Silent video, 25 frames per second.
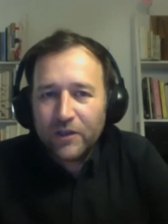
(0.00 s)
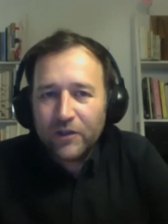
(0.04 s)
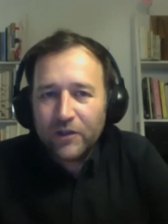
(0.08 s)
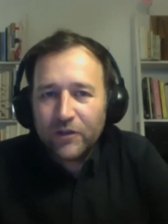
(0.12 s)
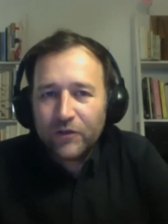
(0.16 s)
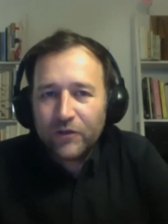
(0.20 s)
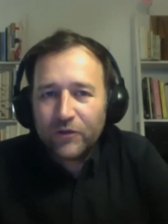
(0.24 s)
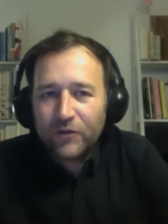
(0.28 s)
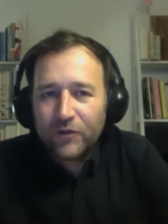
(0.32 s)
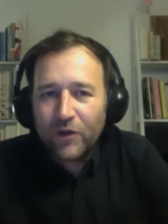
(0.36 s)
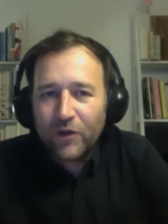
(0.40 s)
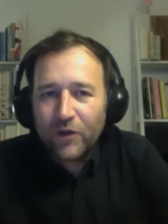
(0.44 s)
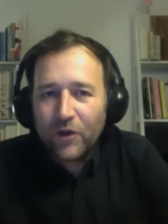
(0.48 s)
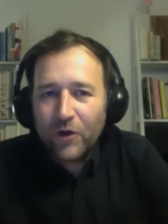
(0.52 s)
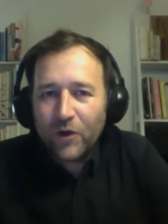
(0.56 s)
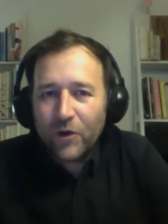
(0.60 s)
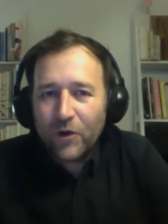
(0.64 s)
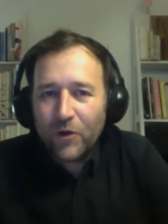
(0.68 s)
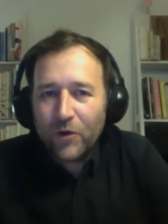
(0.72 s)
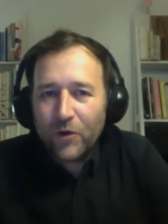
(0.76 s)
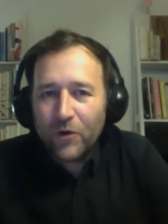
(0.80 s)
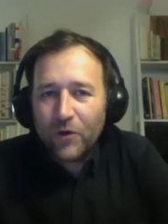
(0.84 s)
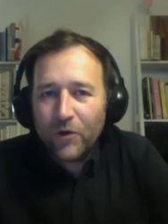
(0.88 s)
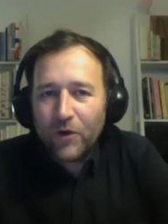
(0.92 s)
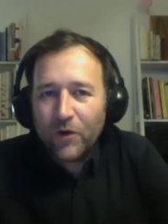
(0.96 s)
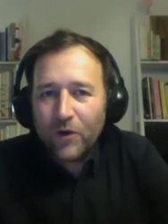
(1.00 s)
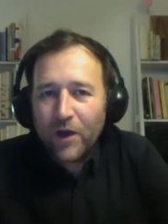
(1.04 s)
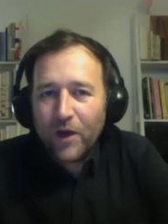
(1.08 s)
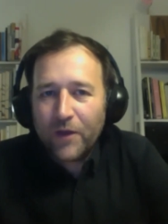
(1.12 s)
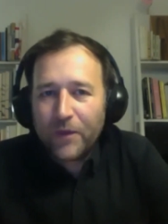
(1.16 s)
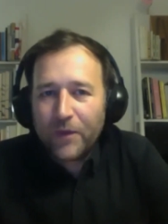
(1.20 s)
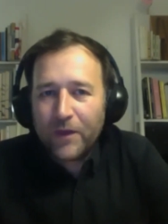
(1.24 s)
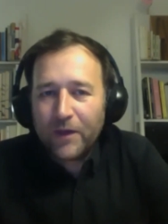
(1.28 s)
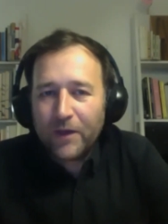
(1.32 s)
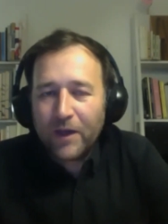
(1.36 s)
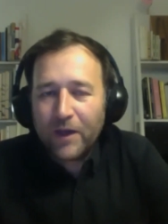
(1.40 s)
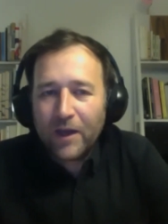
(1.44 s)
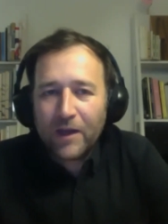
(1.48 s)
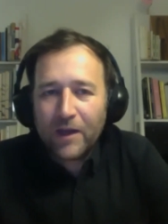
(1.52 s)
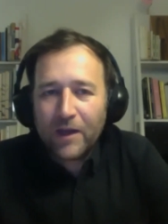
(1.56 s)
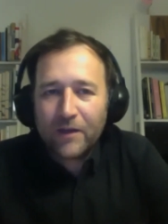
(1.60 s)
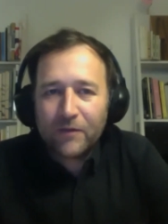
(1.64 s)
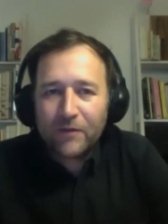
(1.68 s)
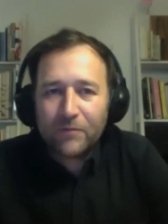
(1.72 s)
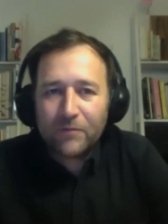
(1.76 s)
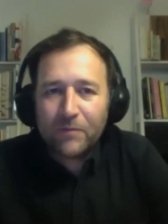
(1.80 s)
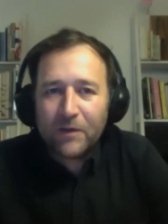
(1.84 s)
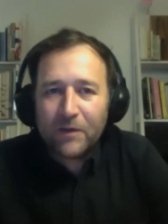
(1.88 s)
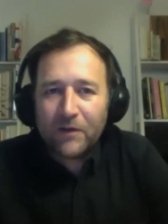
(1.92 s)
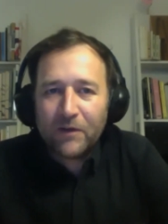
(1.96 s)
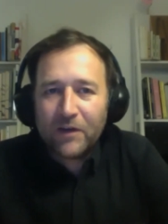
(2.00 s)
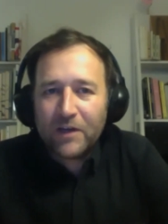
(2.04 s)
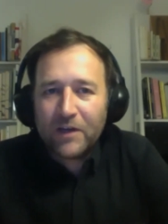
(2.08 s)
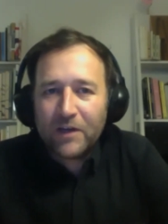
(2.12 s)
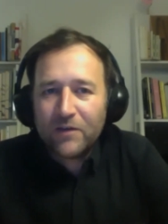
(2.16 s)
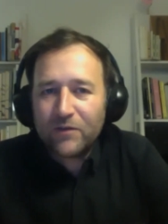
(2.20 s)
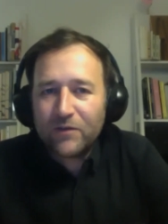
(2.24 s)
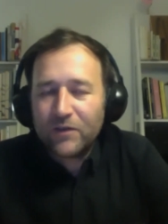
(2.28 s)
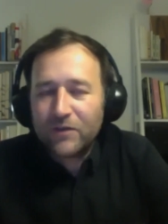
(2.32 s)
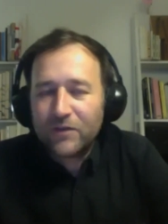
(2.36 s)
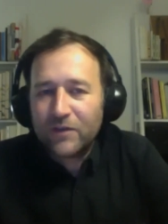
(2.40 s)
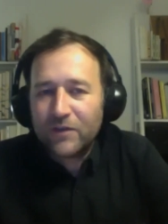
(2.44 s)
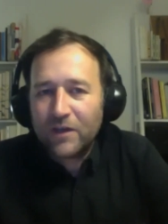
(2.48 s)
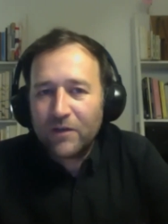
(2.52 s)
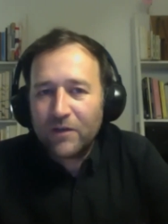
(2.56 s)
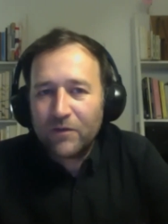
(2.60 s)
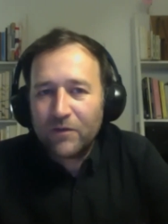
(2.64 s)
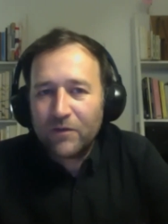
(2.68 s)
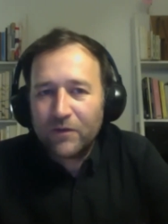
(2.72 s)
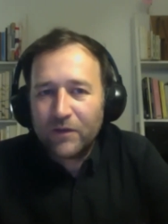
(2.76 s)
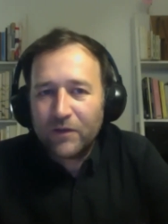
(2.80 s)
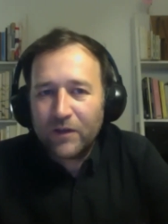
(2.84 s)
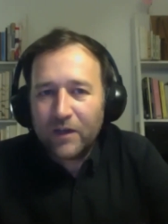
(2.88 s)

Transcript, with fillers: So I think uh, it's very interesting